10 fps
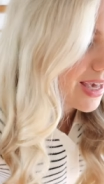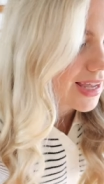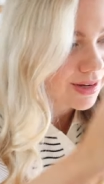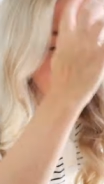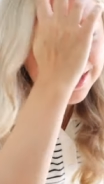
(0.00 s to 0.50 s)
yeah,
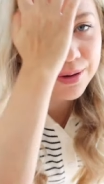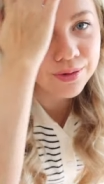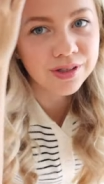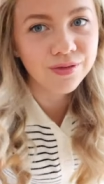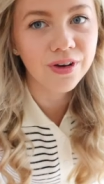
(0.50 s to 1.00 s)
anyways, that
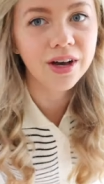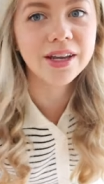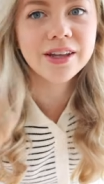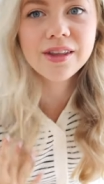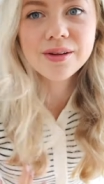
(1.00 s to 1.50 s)
was
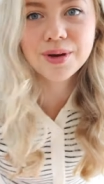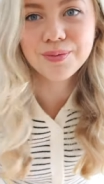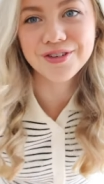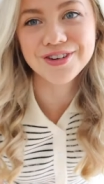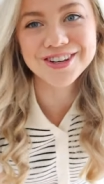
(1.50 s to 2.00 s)
fine. And then my
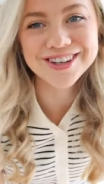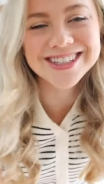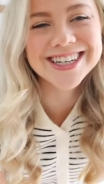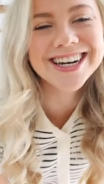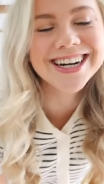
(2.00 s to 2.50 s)
boyfriend cooked
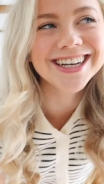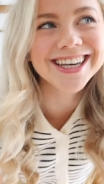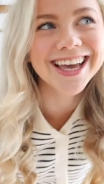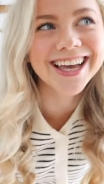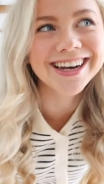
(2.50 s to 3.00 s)
dinner
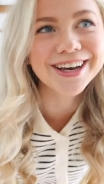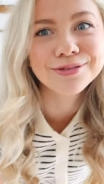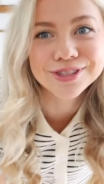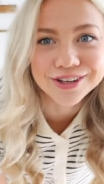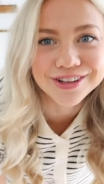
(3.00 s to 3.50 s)
again.
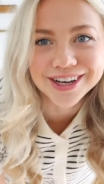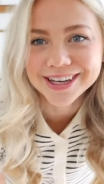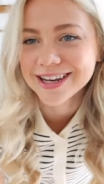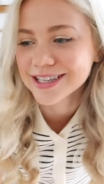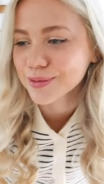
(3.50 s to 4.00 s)
I'm so
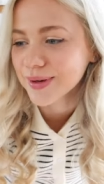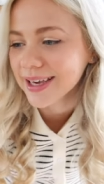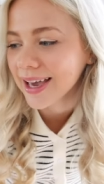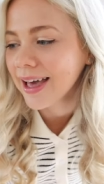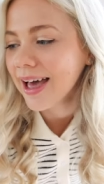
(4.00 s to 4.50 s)
lucky this
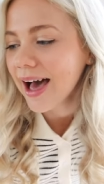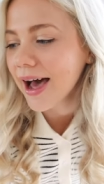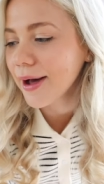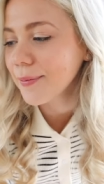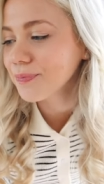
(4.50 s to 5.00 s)
week.
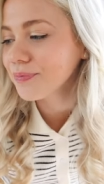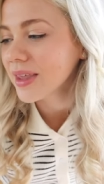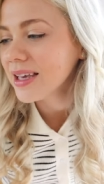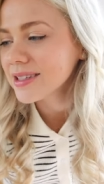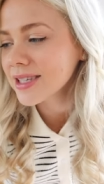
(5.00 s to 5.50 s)

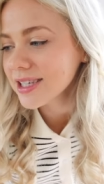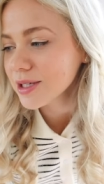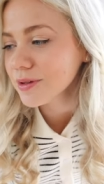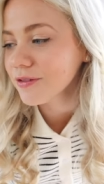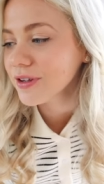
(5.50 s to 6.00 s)
Since
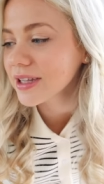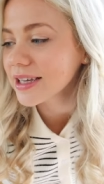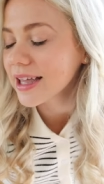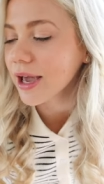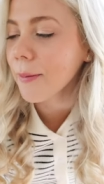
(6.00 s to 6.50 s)
he's been
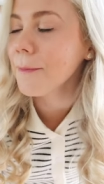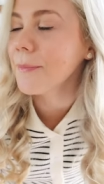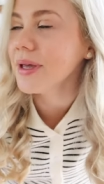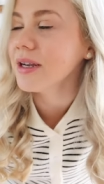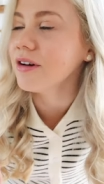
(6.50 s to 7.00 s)
feeling like a
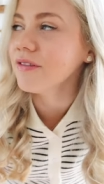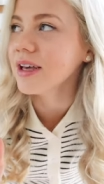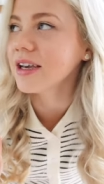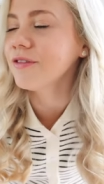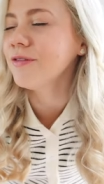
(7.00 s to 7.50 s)
bit of
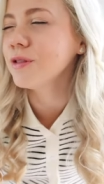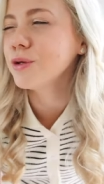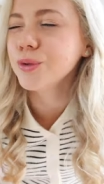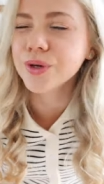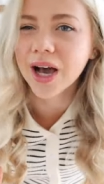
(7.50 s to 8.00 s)
like a
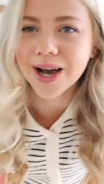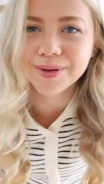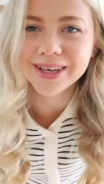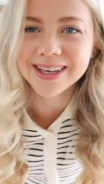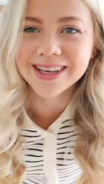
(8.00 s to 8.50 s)
flu
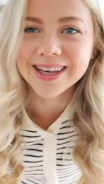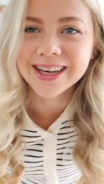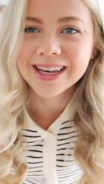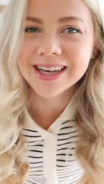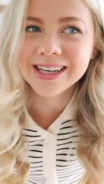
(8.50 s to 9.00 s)
coming,
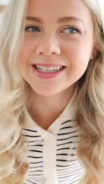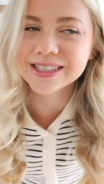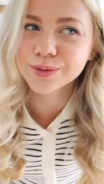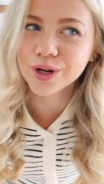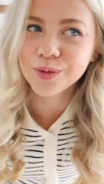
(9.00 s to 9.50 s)
he
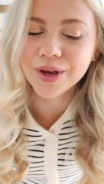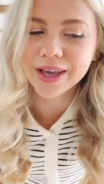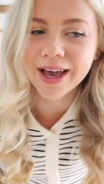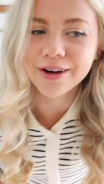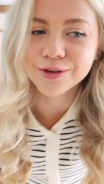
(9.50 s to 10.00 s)
doesn't want to
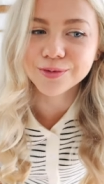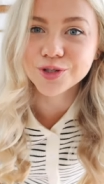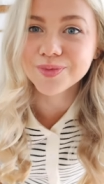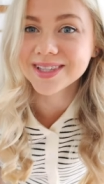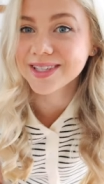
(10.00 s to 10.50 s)
work out,
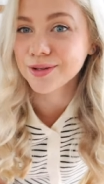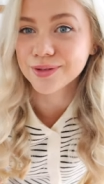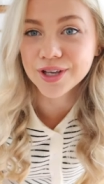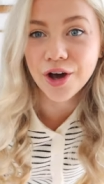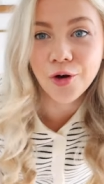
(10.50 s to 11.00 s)
which means he
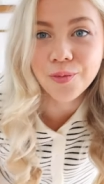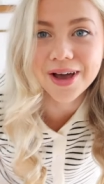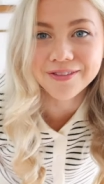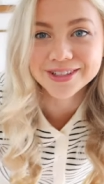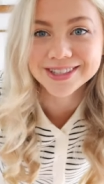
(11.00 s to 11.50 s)
was home
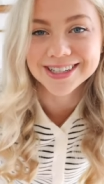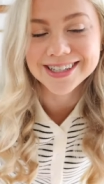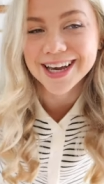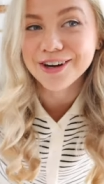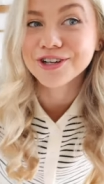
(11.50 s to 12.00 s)
every single
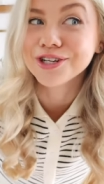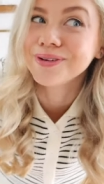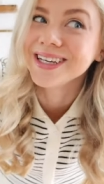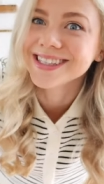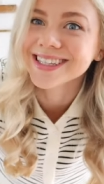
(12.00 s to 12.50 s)
night, which
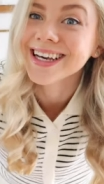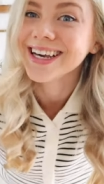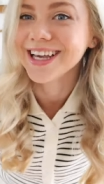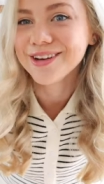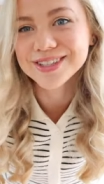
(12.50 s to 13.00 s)
means
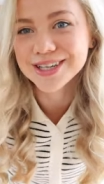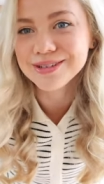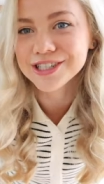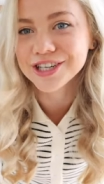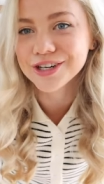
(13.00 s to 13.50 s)
he was
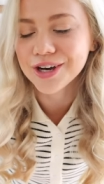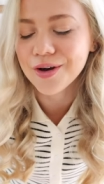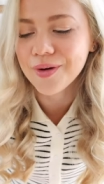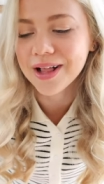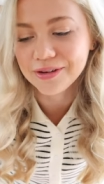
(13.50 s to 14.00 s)
able to cook
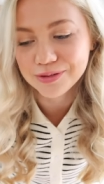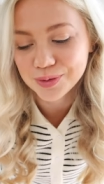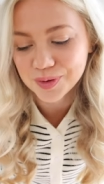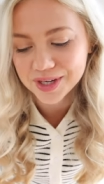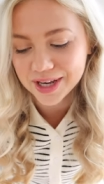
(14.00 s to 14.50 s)
while I was
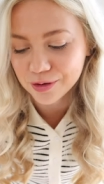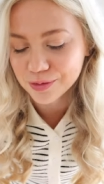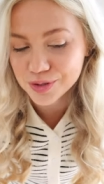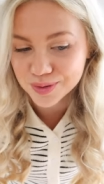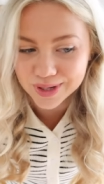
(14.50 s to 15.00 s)
working out,
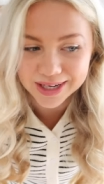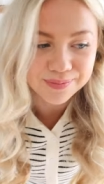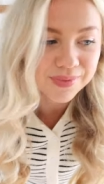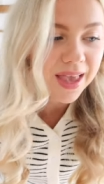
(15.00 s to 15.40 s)
which is great.